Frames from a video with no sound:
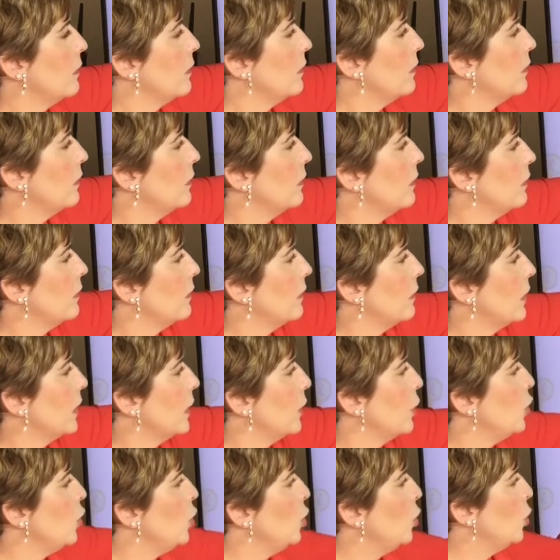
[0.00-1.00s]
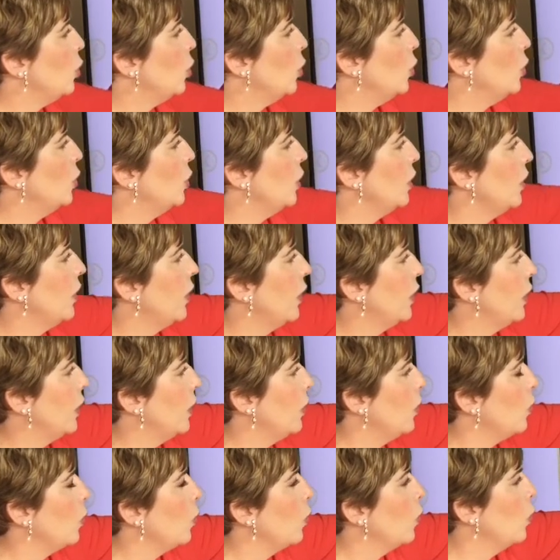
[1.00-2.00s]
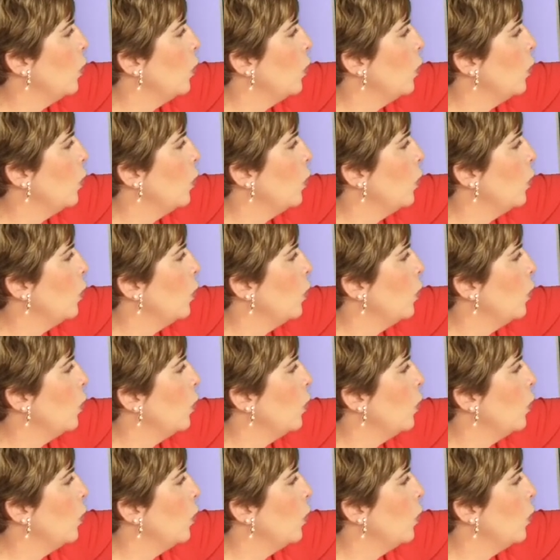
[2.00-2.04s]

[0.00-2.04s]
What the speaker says: area of clouds closer.